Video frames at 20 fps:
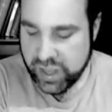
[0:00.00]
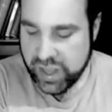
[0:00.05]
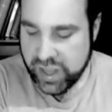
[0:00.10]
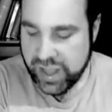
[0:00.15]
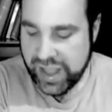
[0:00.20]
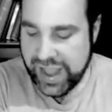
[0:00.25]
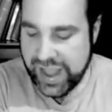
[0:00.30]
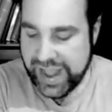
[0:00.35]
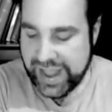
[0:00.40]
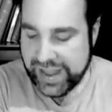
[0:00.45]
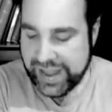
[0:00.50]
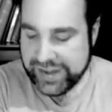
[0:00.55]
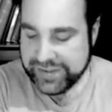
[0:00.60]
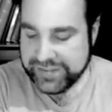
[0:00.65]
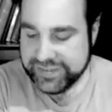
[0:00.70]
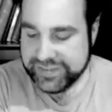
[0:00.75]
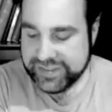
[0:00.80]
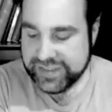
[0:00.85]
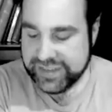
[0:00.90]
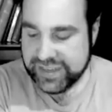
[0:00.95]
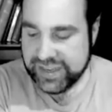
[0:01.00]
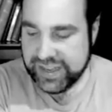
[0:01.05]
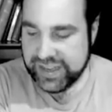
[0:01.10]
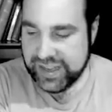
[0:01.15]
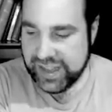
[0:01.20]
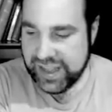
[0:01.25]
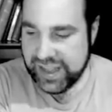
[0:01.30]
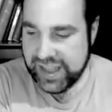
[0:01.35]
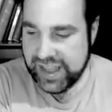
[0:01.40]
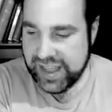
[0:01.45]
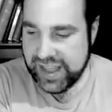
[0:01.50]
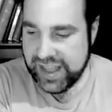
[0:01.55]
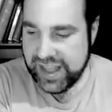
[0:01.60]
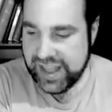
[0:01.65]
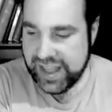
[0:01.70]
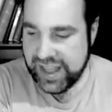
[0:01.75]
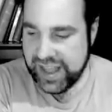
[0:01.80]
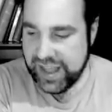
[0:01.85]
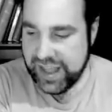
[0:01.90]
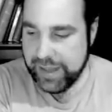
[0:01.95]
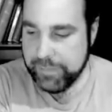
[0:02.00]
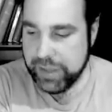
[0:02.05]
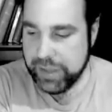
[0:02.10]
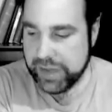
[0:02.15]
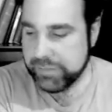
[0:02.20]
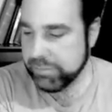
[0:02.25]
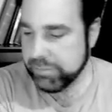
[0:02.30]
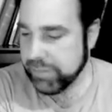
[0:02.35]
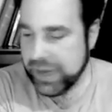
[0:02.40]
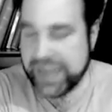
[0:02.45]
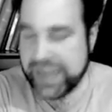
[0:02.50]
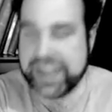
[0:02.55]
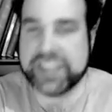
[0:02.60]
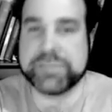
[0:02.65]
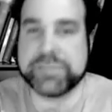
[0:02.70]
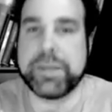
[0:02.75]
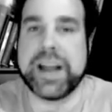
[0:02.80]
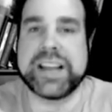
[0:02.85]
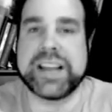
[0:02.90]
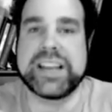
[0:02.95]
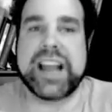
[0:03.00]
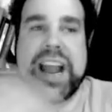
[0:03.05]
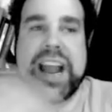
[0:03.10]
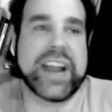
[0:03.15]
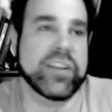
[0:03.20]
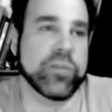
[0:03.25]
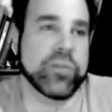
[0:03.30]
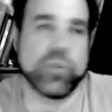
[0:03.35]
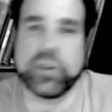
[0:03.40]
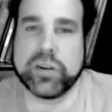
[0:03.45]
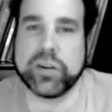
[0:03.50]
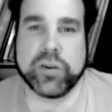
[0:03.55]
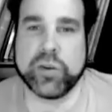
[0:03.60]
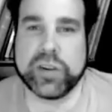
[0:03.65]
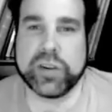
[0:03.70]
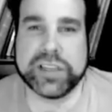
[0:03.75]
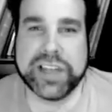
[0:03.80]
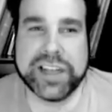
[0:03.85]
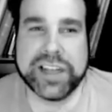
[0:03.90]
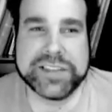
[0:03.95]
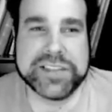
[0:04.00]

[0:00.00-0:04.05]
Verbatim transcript: and but but I guess by night or or uh,